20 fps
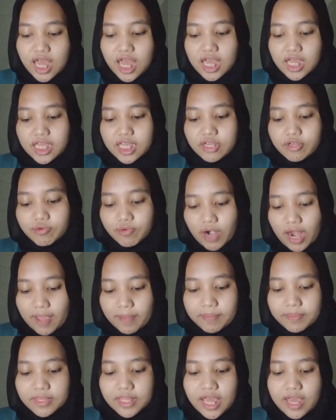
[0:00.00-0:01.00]
he
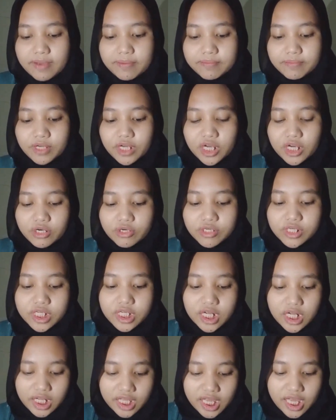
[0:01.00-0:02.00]
grabbed them
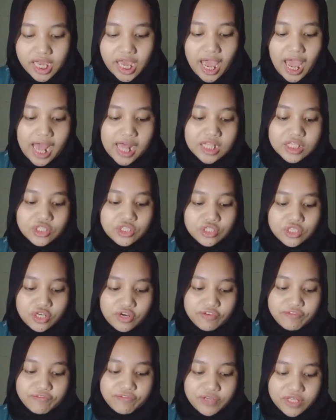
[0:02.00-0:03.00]
greedily and
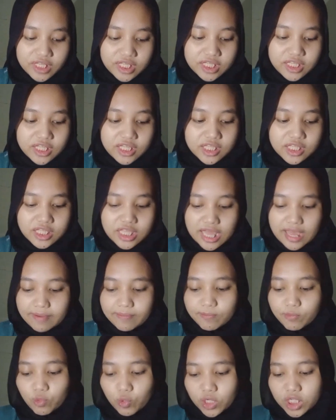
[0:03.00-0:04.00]
stuffed
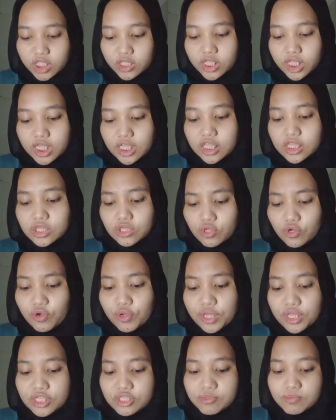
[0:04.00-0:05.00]
them wet into
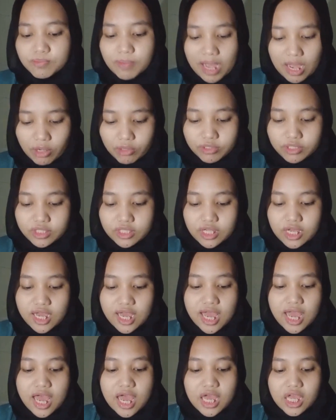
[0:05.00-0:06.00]
his mouth.
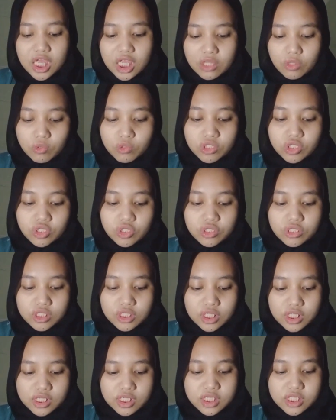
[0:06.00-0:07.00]
It was
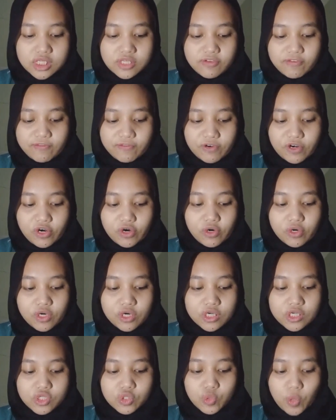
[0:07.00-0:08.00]
useless for
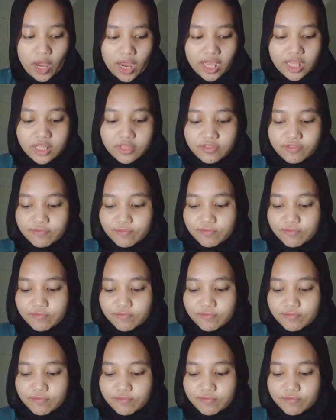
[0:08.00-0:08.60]
Swine